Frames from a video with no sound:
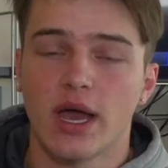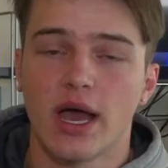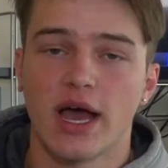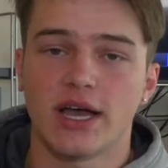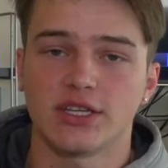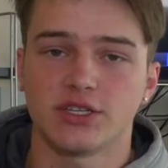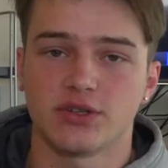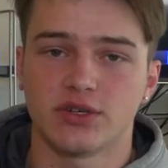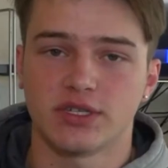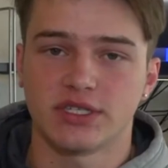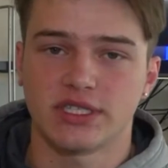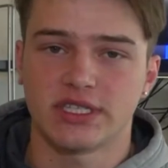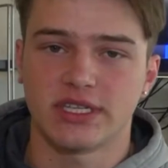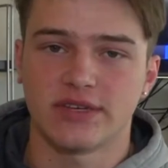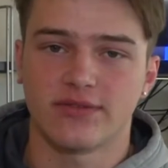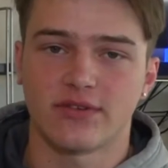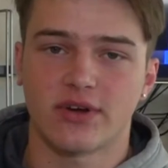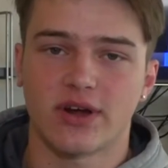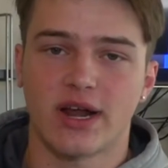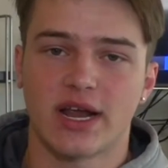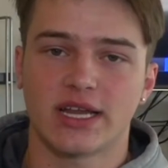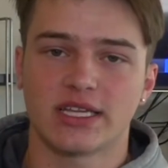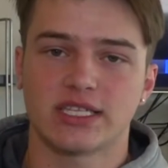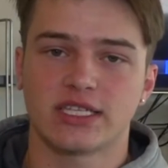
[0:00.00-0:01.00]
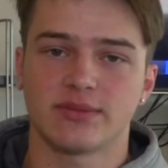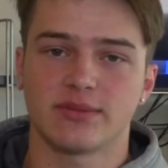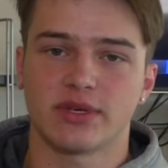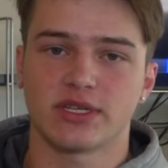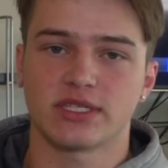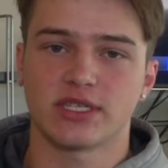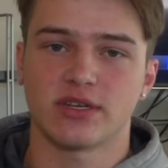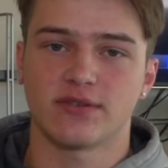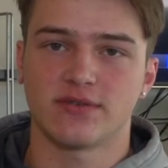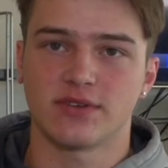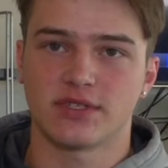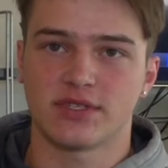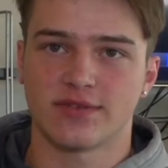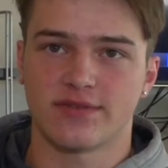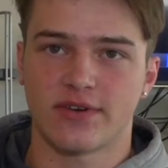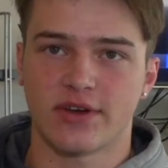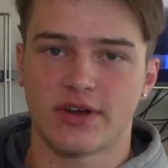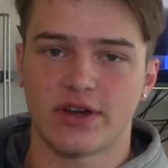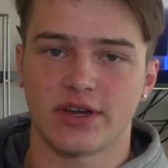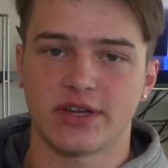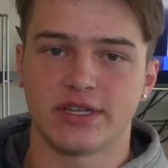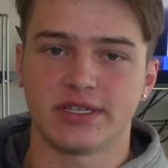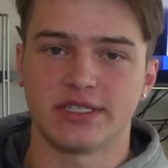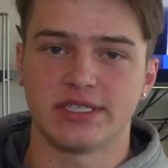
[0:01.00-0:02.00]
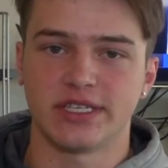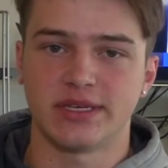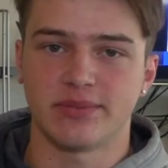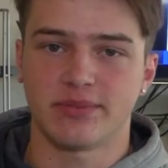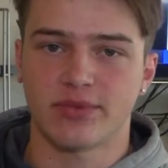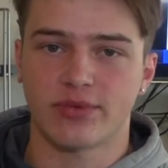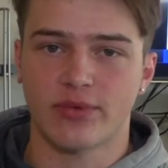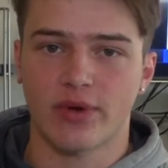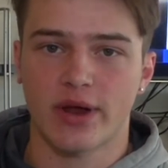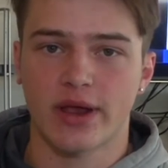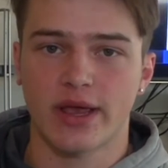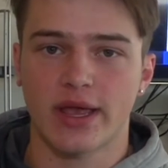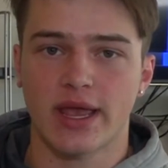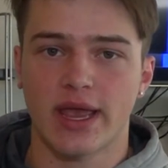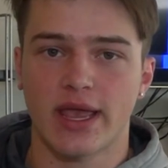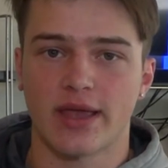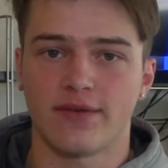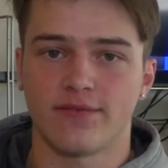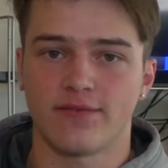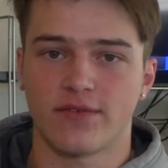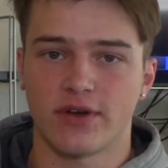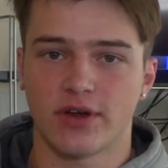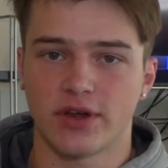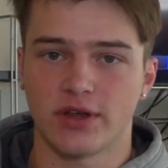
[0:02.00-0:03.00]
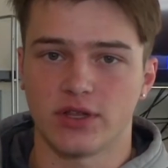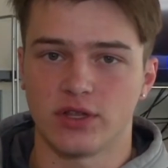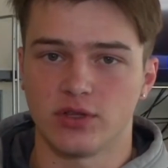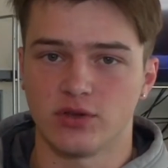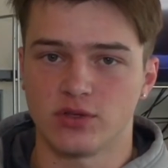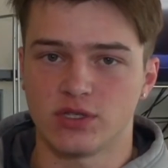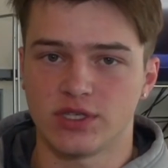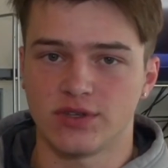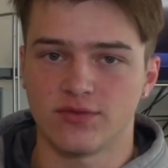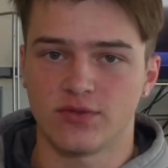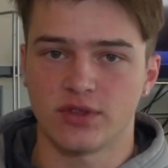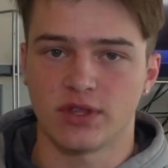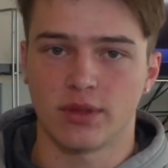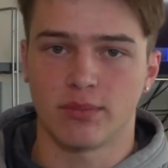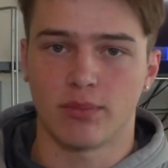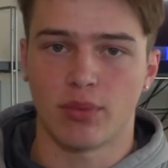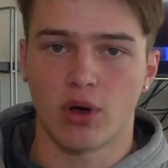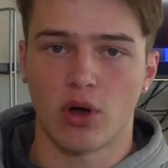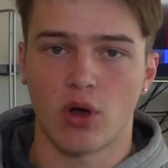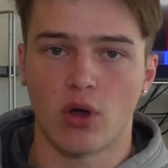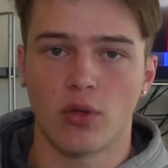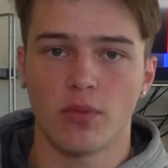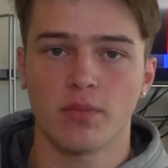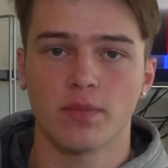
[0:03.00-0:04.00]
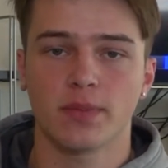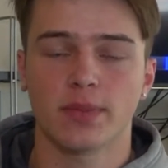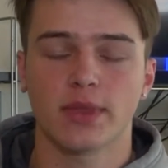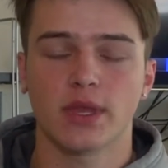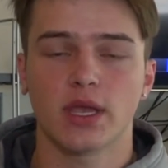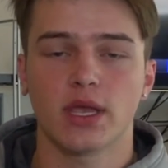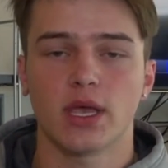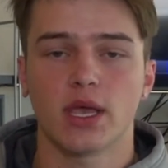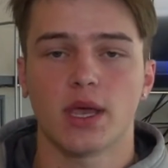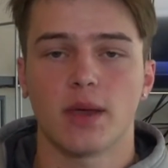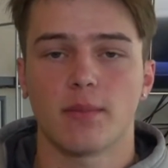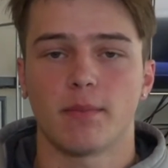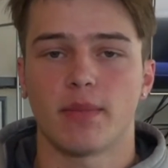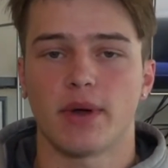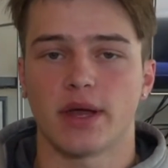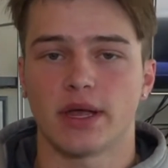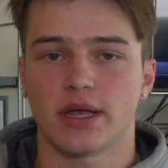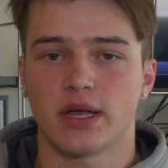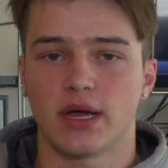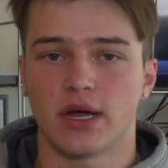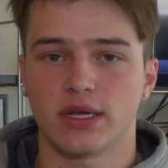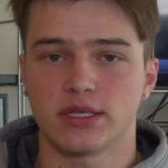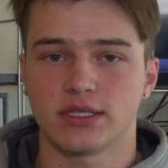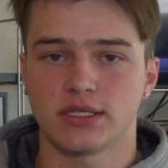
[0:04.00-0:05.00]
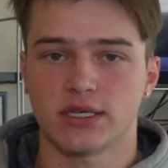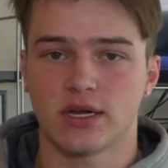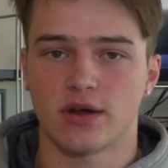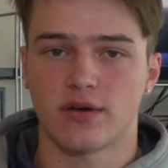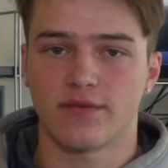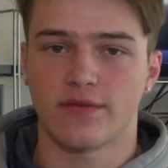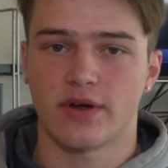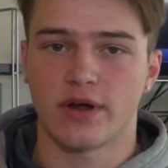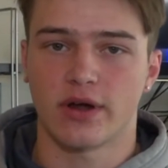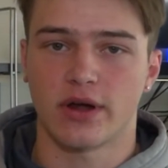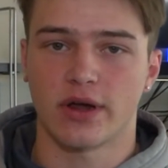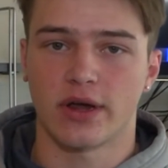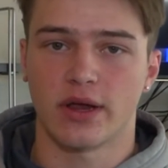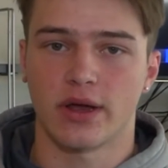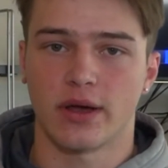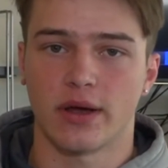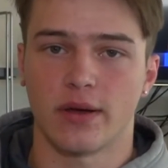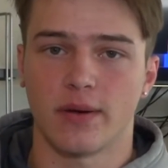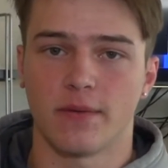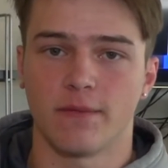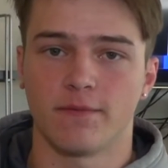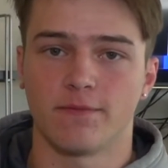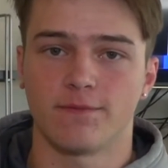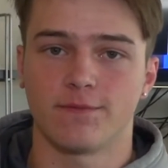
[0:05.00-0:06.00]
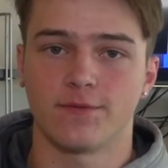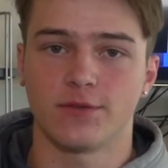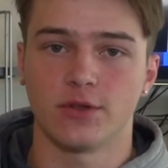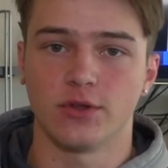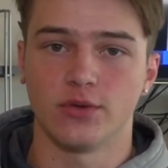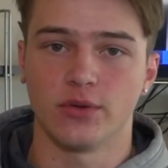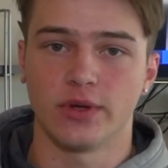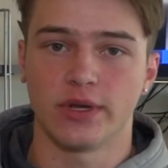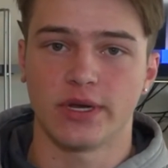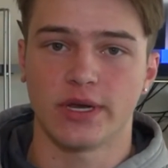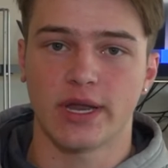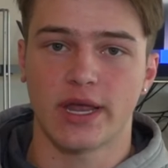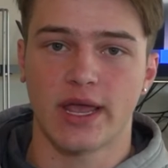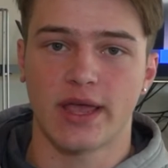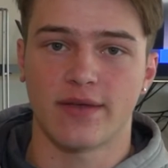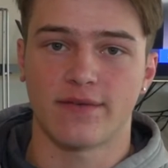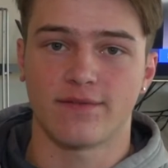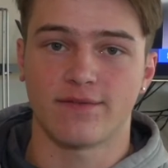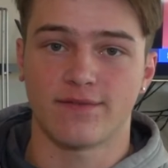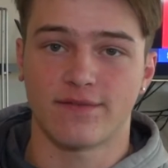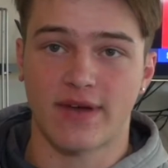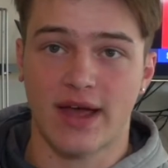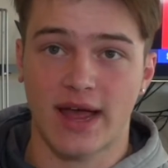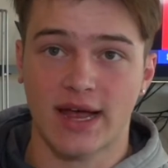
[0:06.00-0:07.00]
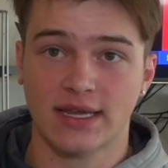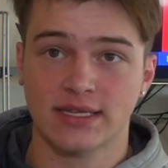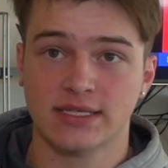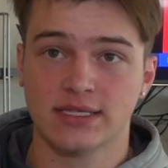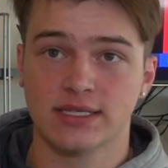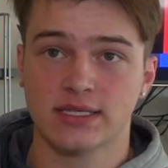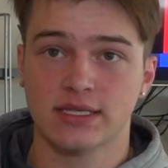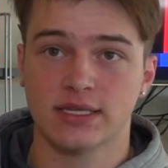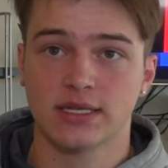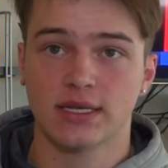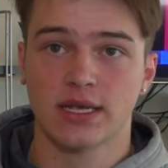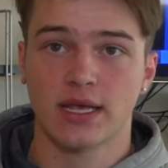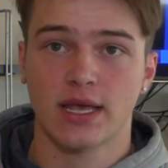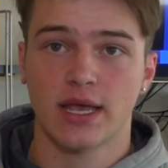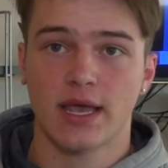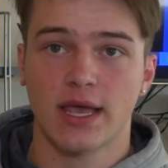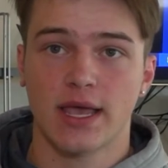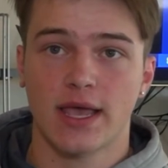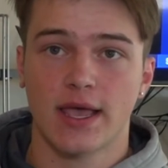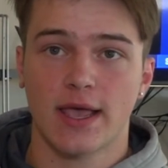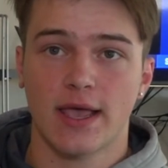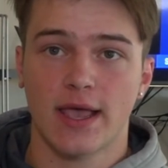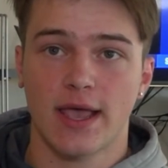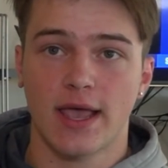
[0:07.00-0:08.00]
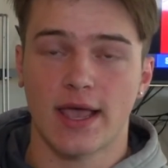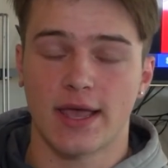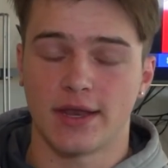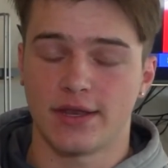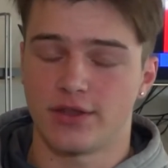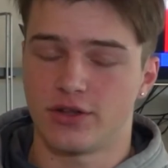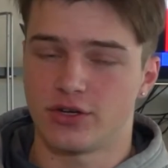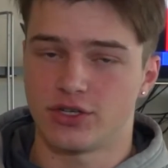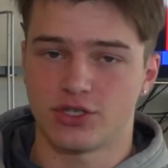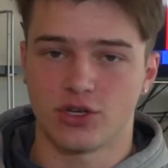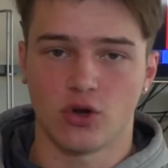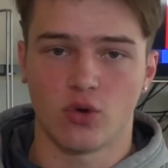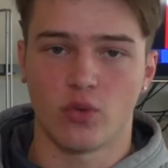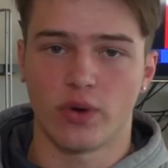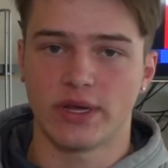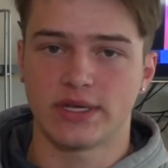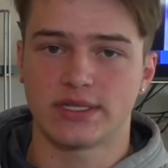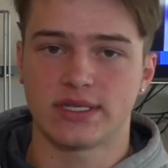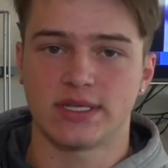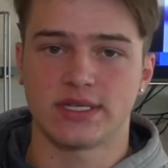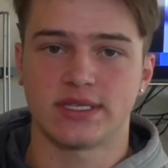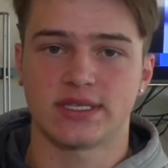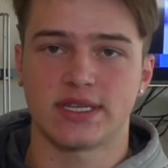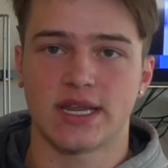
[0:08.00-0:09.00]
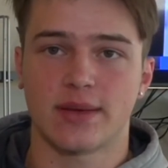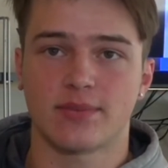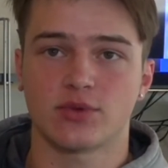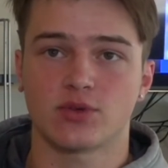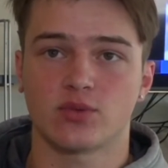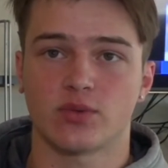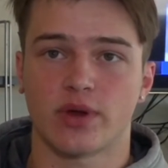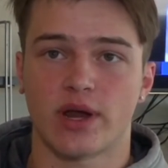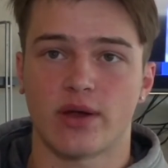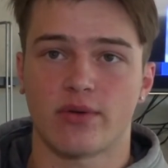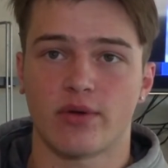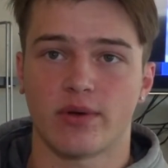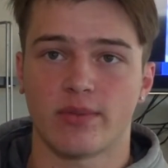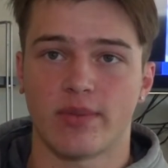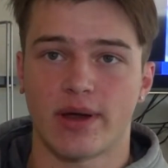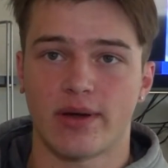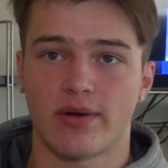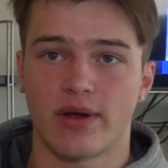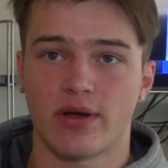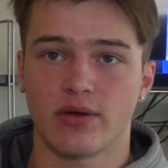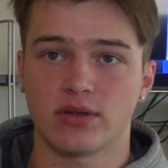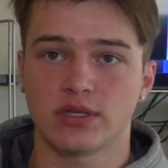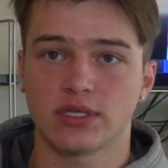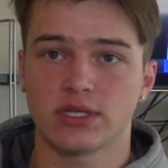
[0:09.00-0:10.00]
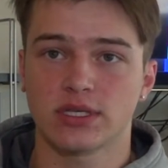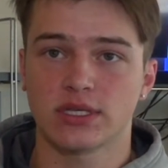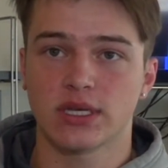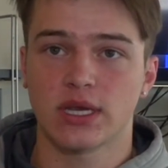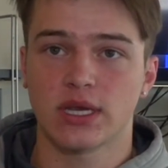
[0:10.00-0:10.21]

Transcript: As a receiver, I see myself as a very good deep threat and very elusive with the ball. My cuts are very fluent and fast, and there's no wasted steps when I run my routes.